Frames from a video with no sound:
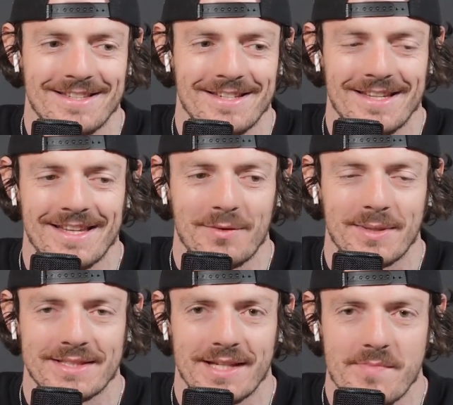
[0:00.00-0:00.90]
you think we
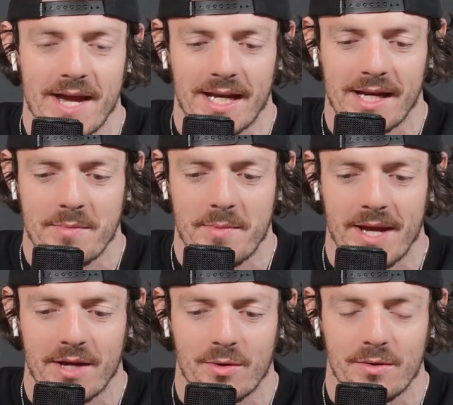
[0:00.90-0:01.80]
see him back at
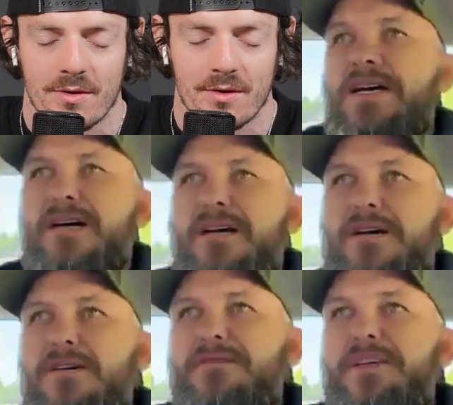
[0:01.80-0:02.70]
MMA at all?
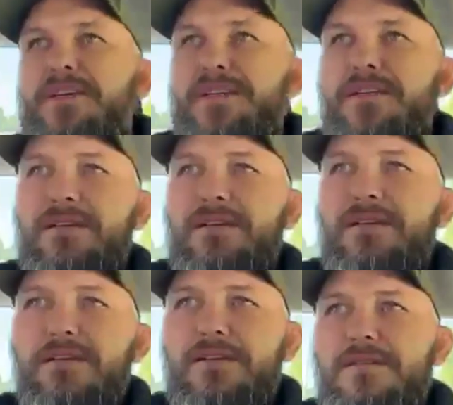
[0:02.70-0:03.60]
I think
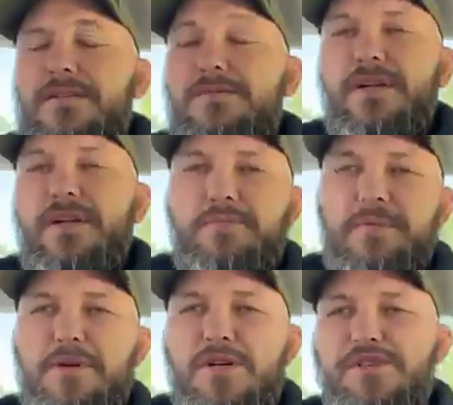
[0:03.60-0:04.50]
whatever
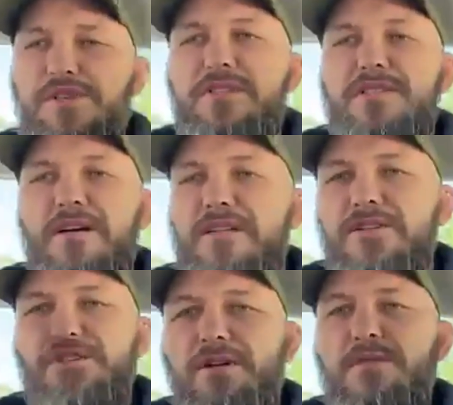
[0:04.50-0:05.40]
promotion decides to
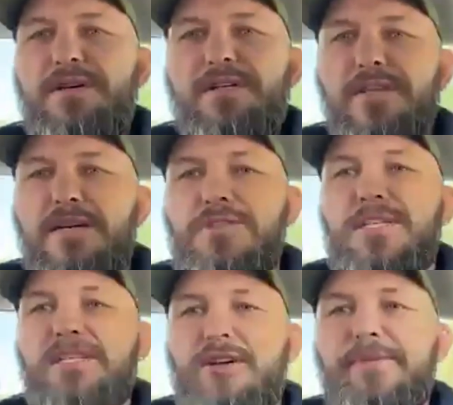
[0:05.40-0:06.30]
try and make that would need
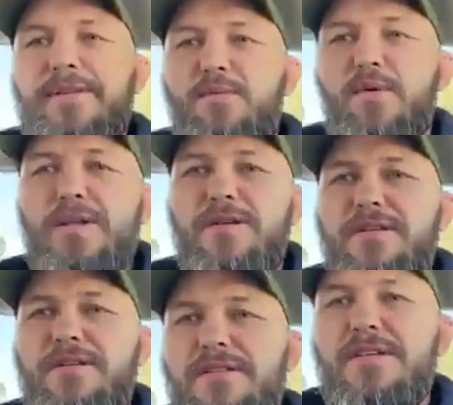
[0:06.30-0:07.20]
to open their wallet
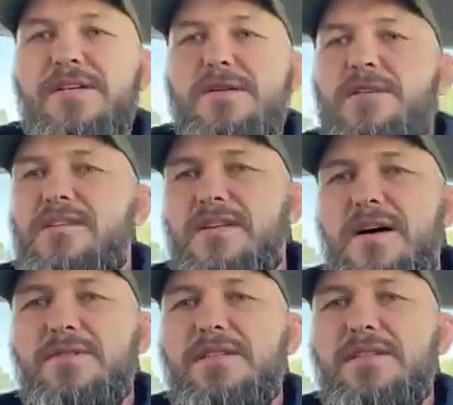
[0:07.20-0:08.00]
to start with.